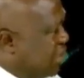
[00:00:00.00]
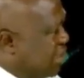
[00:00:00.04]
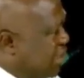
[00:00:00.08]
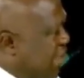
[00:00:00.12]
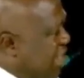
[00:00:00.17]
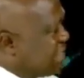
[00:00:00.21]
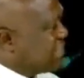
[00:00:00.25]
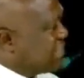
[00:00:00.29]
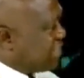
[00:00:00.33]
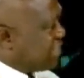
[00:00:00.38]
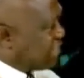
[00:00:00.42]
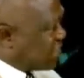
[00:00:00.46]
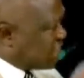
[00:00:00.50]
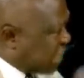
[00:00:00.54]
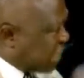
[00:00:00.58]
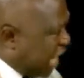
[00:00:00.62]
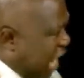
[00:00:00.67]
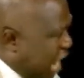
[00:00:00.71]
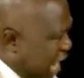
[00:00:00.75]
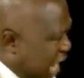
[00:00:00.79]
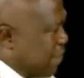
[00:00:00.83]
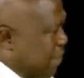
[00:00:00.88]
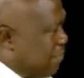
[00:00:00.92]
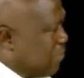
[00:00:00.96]
It is
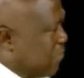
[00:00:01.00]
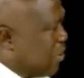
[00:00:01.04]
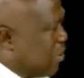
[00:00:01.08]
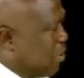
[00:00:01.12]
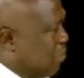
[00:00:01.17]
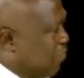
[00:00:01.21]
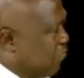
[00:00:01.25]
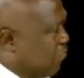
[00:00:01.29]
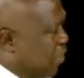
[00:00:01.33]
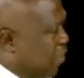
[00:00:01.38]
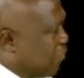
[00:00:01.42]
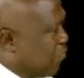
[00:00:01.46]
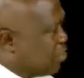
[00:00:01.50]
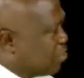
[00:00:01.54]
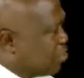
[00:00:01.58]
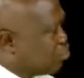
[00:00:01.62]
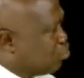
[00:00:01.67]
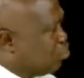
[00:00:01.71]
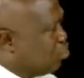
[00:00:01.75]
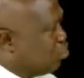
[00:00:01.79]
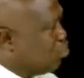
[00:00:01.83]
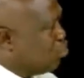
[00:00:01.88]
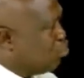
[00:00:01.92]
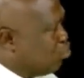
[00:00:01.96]
time for us
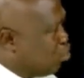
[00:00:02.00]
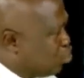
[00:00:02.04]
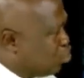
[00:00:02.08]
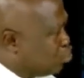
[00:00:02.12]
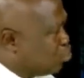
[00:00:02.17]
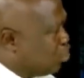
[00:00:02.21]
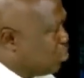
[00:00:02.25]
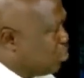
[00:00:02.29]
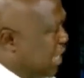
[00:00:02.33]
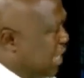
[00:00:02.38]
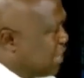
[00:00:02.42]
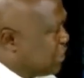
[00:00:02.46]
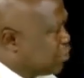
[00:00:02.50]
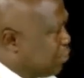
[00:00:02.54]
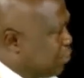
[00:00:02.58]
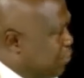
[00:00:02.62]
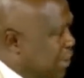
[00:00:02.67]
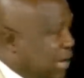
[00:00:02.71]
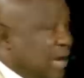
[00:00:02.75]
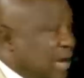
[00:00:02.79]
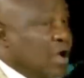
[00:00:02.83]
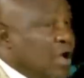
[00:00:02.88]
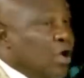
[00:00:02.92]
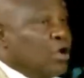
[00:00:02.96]
to look to
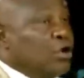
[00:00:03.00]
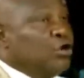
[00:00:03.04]
Nigeria.